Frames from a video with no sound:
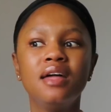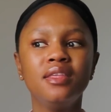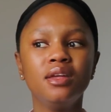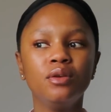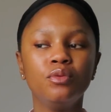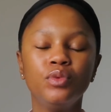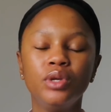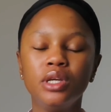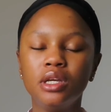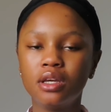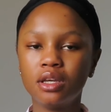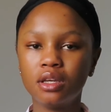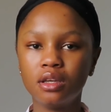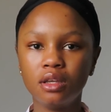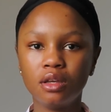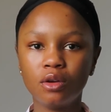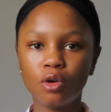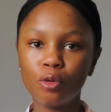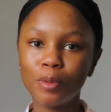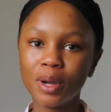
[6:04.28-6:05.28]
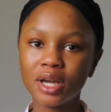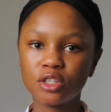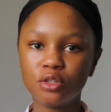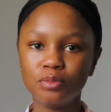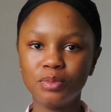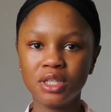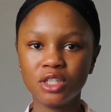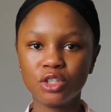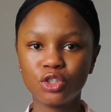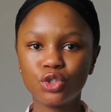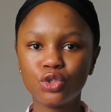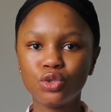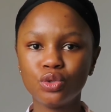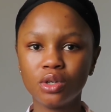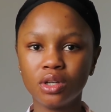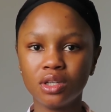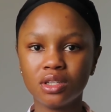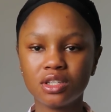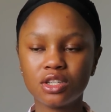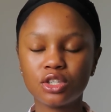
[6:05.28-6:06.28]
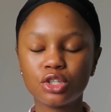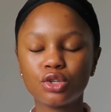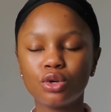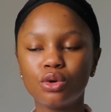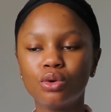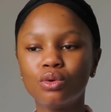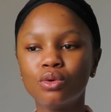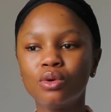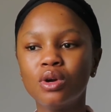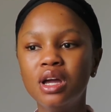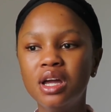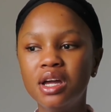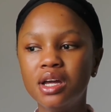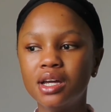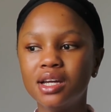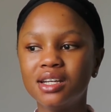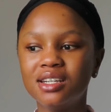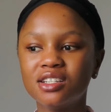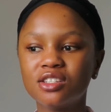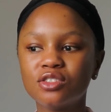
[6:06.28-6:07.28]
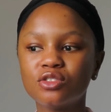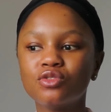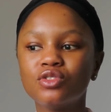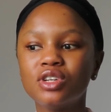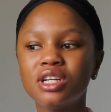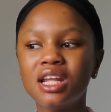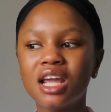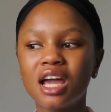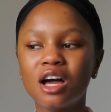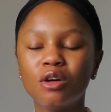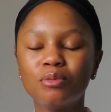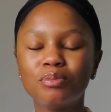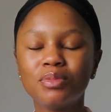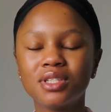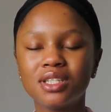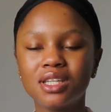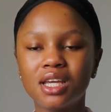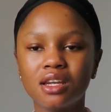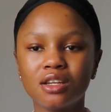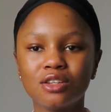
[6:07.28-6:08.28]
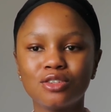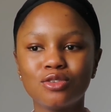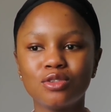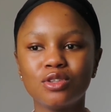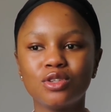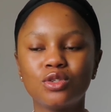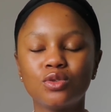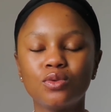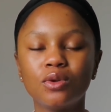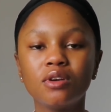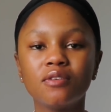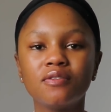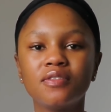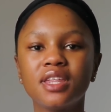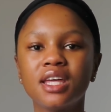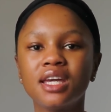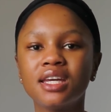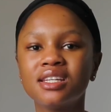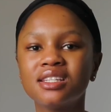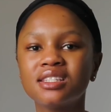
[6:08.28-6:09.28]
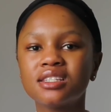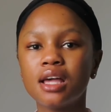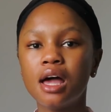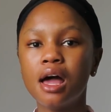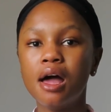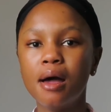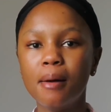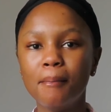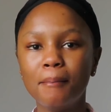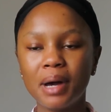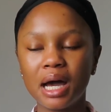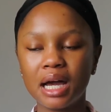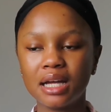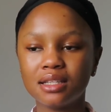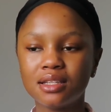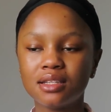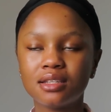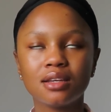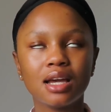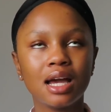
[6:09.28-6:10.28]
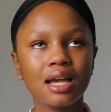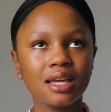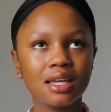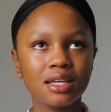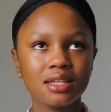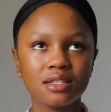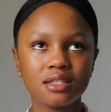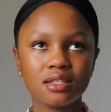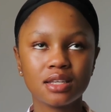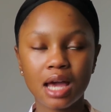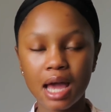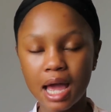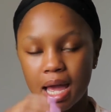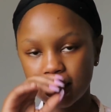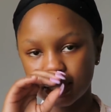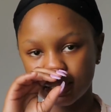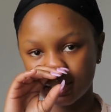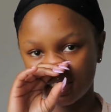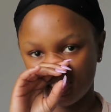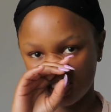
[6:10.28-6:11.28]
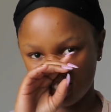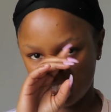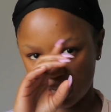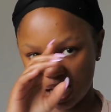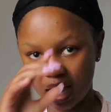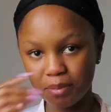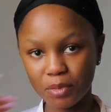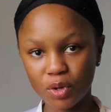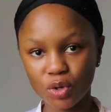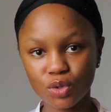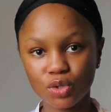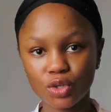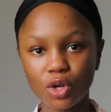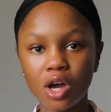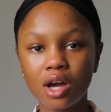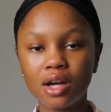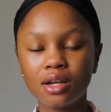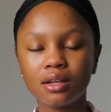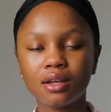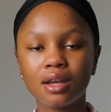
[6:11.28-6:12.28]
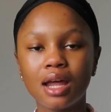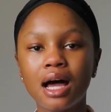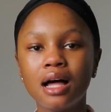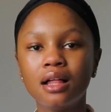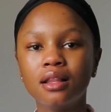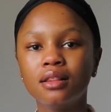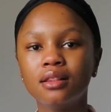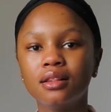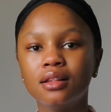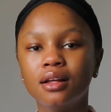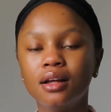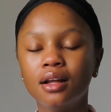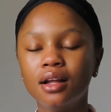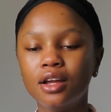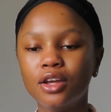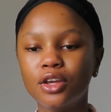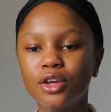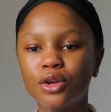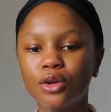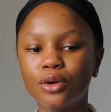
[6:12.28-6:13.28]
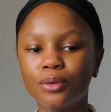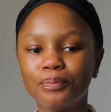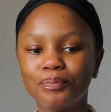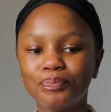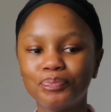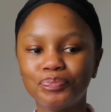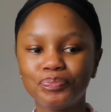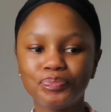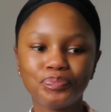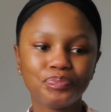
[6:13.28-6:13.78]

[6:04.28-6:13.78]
and then we go back to being students, so it doesn't really help us get into the swing of things. But I guess as time goes on, I'll, you know,